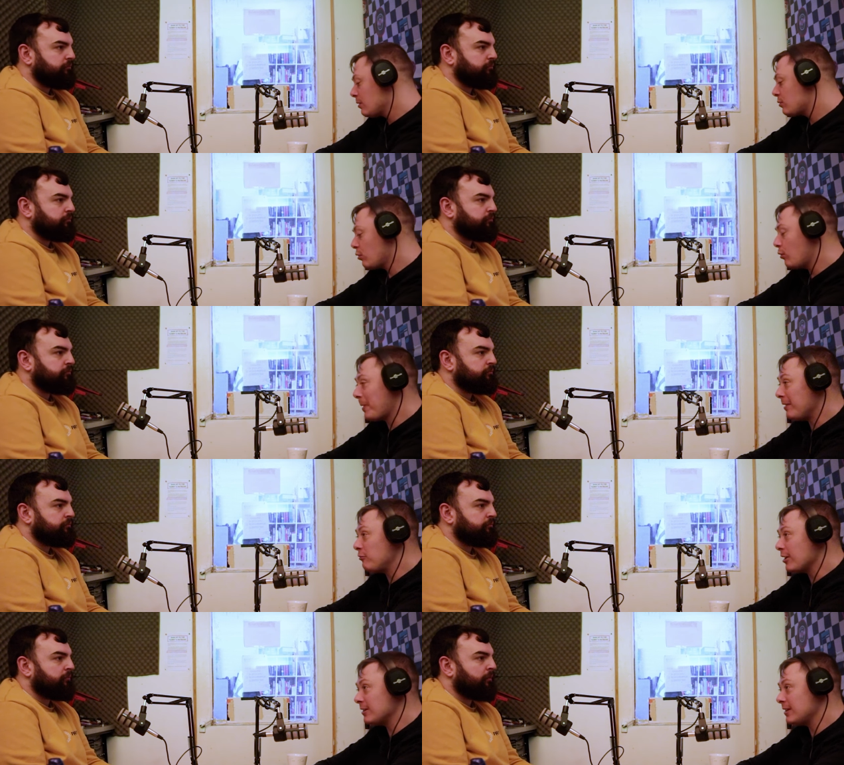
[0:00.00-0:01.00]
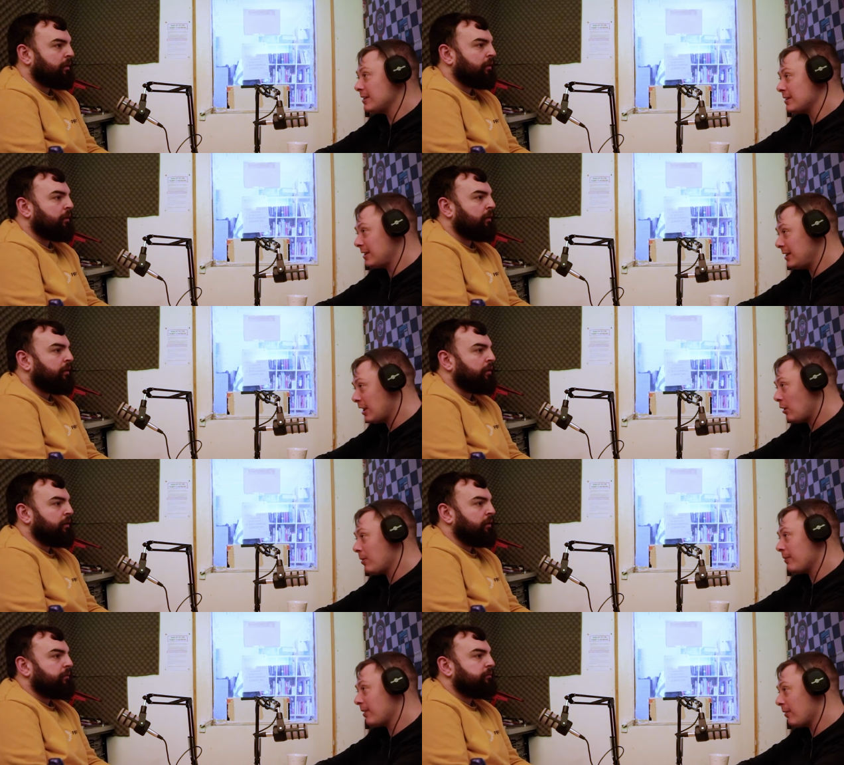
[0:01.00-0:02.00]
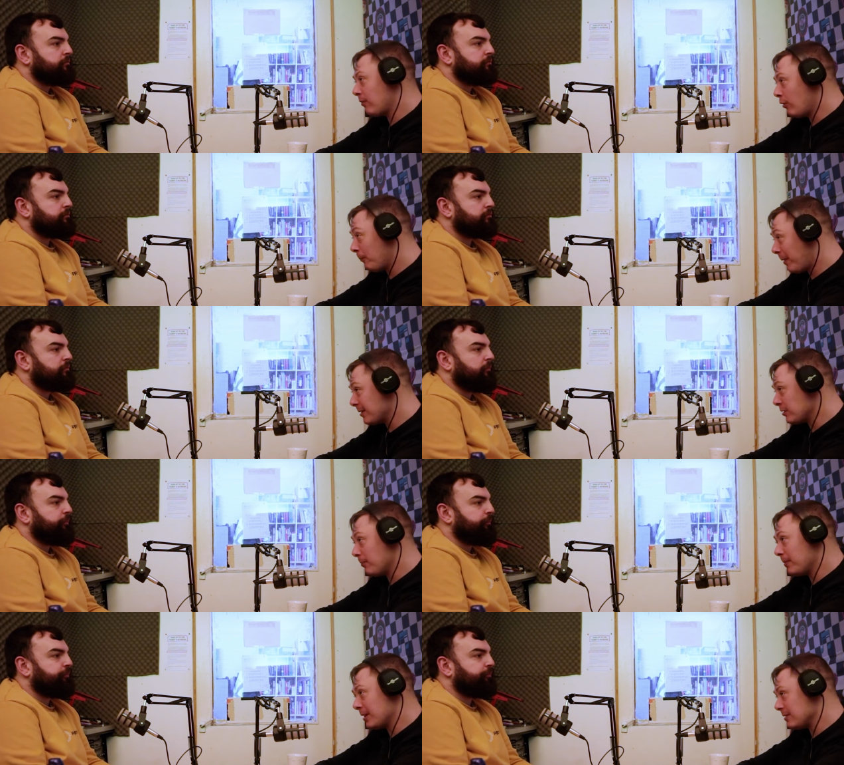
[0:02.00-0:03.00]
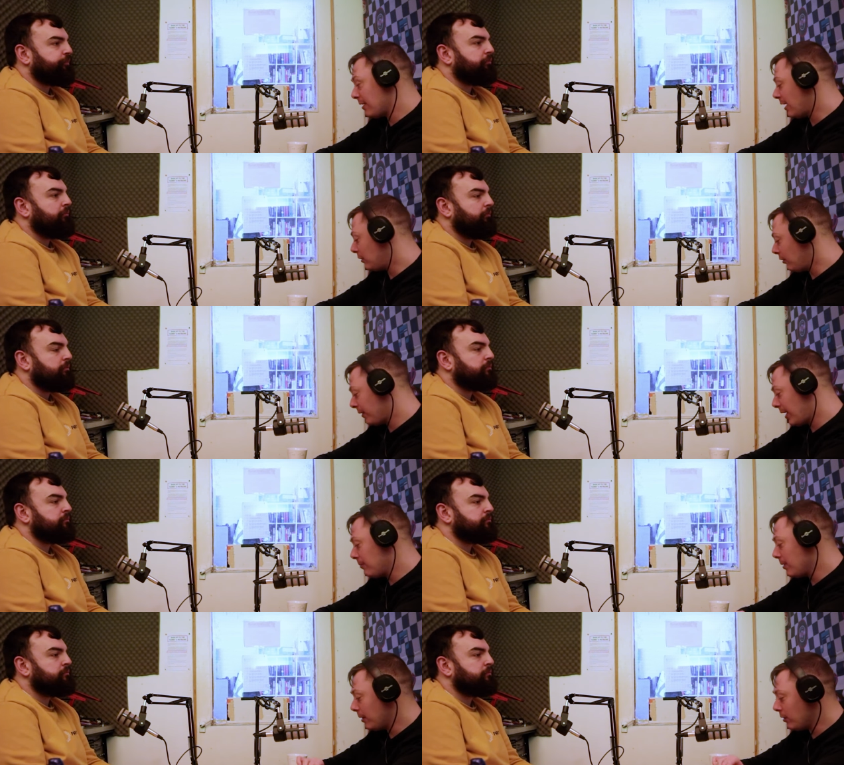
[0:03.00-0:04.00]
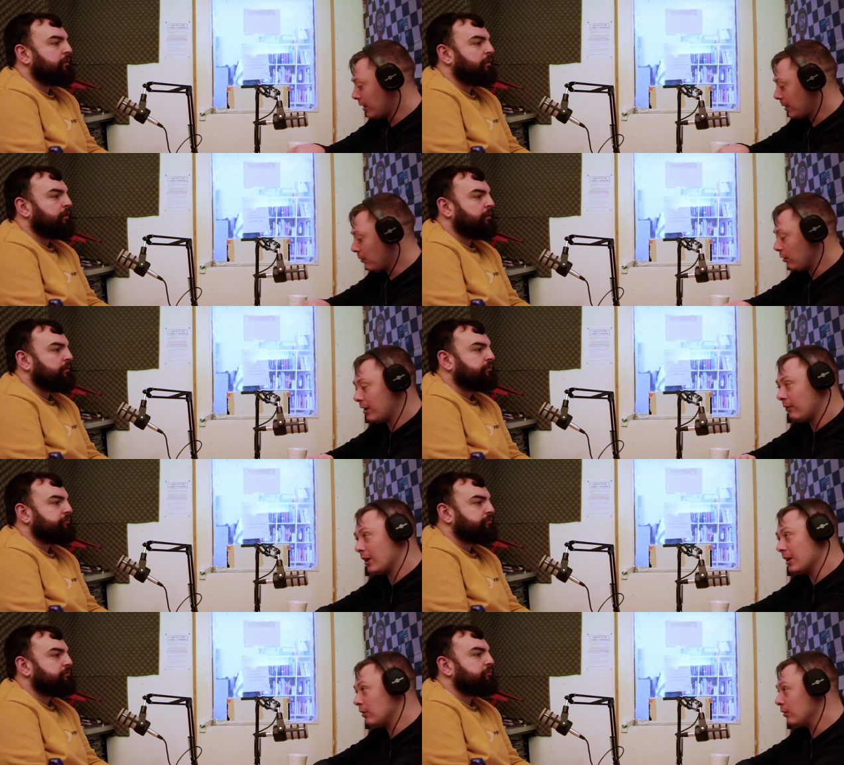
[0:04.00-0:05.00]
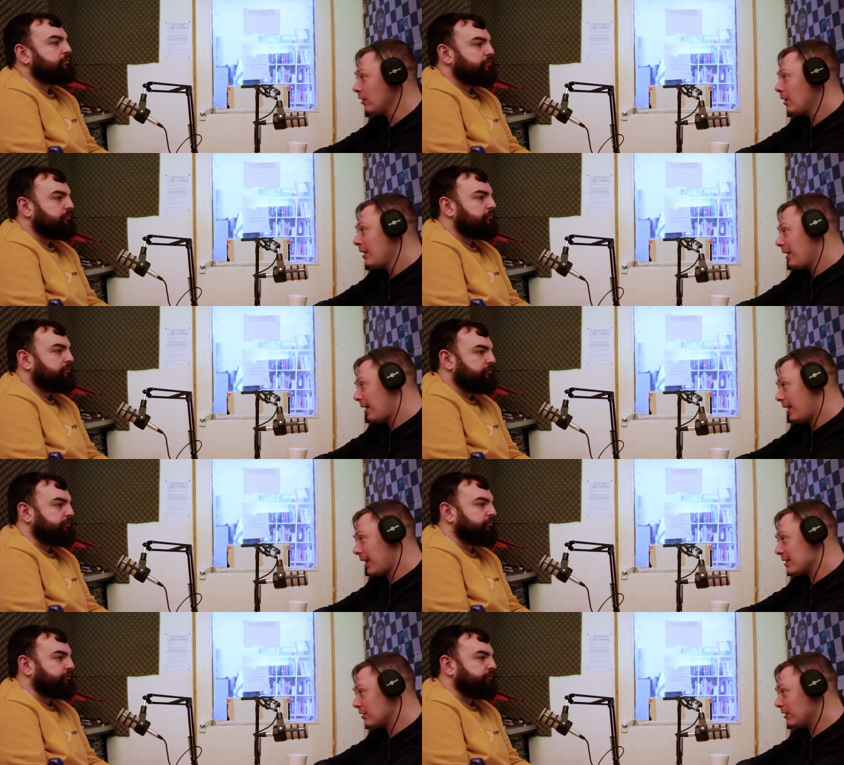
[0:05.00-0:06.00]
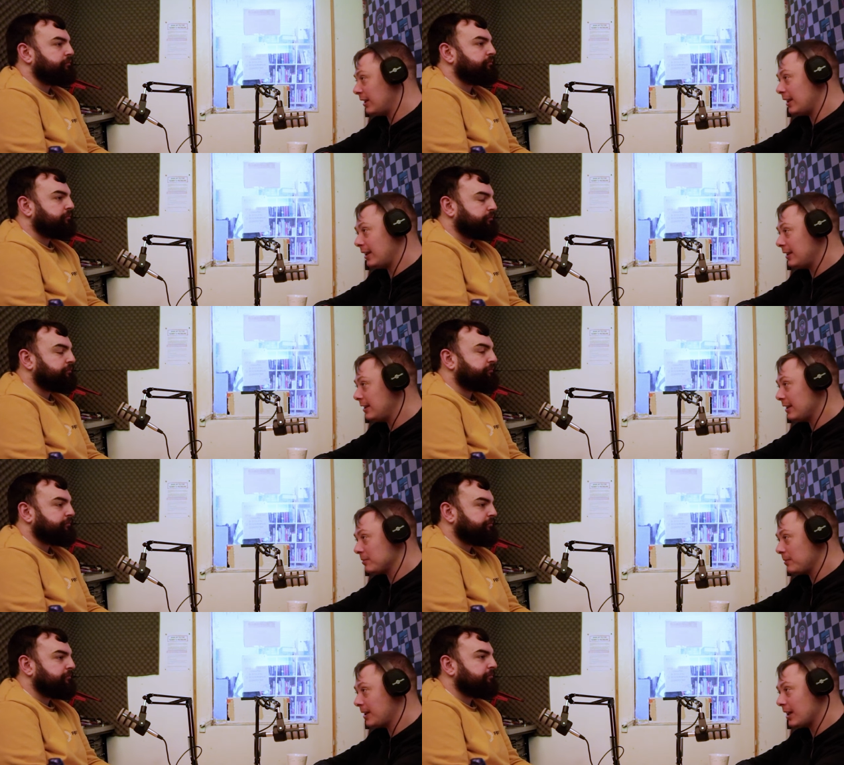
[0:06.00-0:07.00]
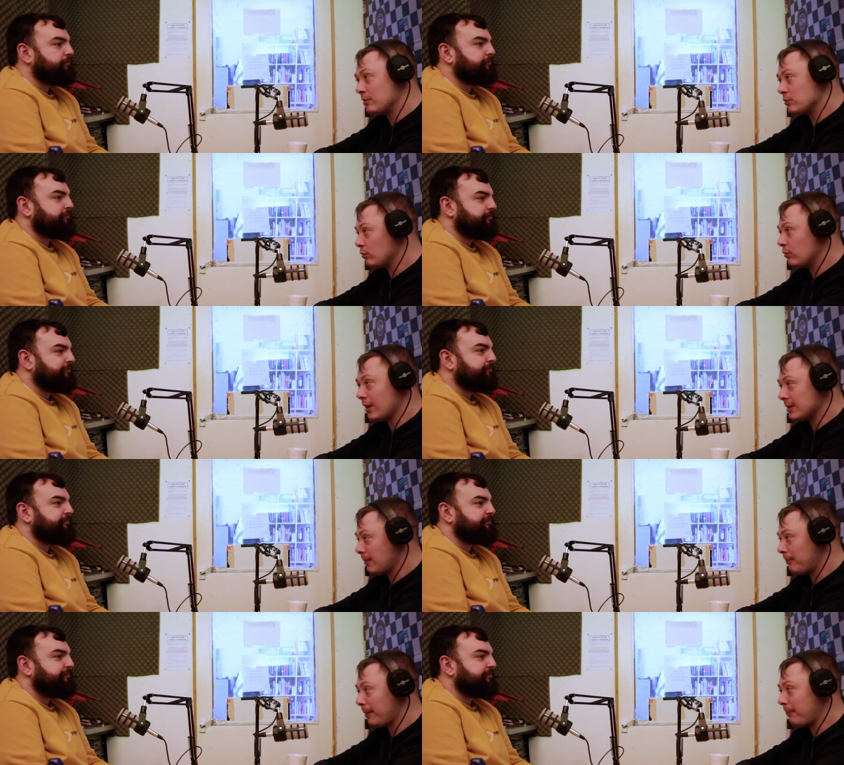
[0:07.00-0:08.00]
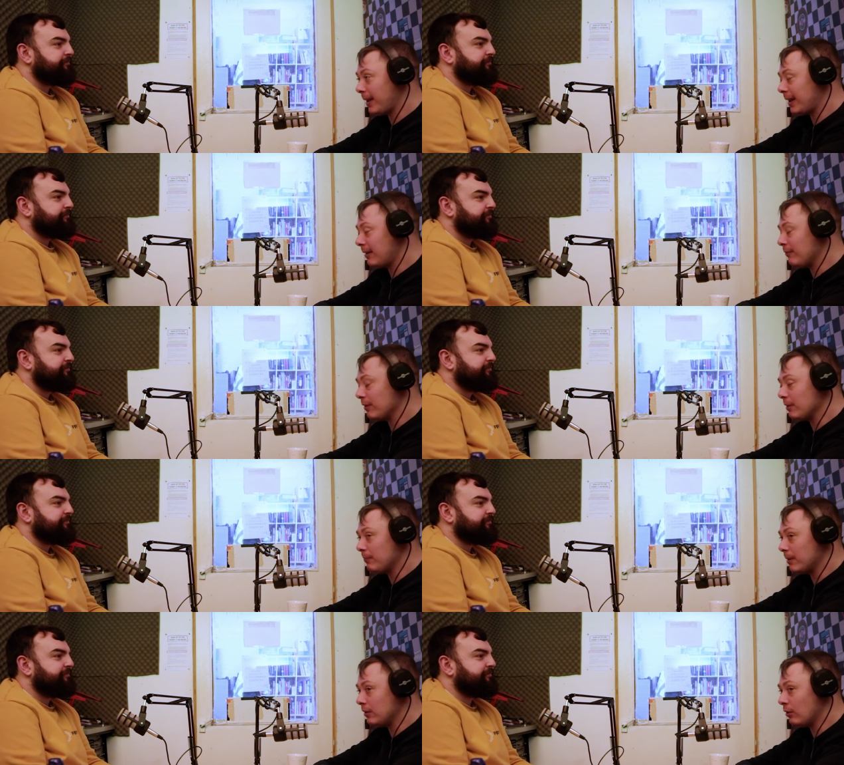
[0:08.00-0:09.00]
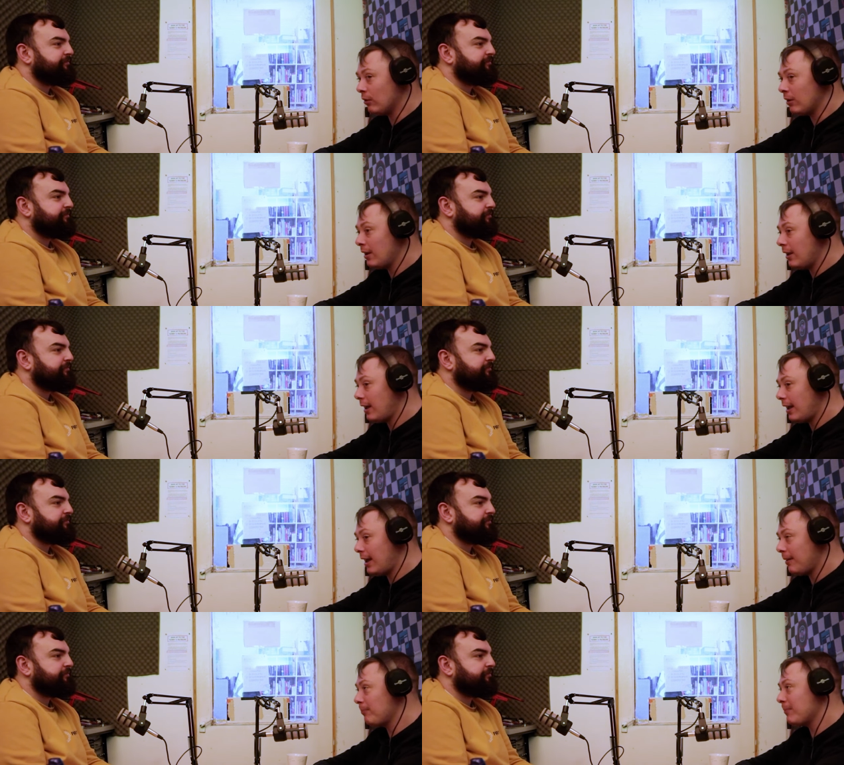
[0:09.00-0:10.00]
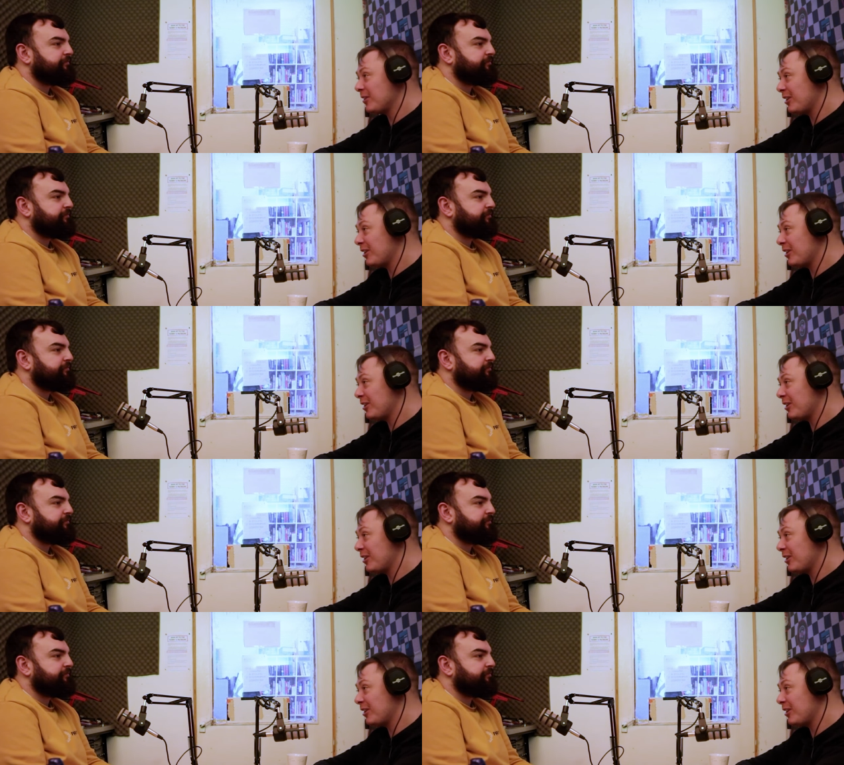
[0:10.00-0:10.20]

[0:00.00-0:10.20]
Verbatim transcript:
Speaker 1: So it'll be interesting to see now if their form picks up, because we've got a tough game that we're going to come on to later on against Dundee United this weekend, so it's a big, big game for them. But no, do